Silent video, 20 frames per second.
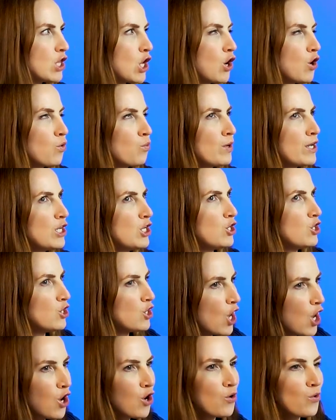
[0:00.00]
though we
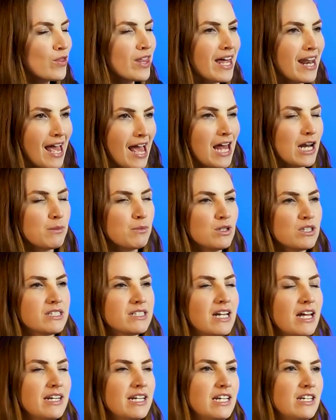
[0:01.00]
know that animal
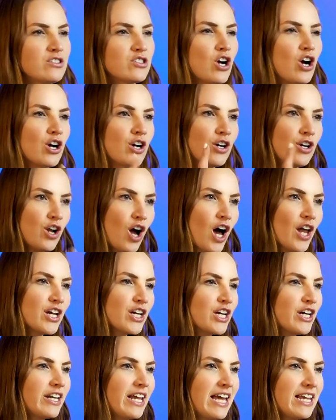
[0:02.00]
studies are not a
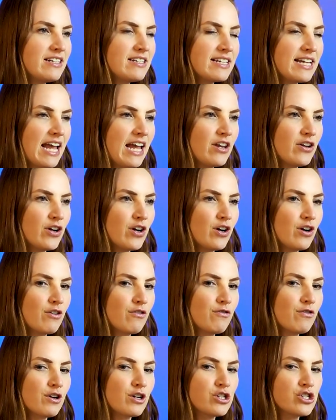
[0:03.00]
good
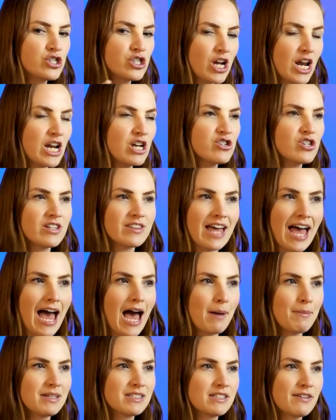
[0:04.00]
indicator for changing the
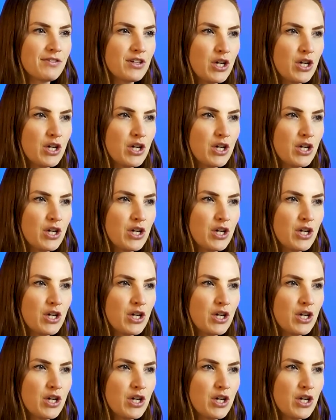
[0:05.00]
habits of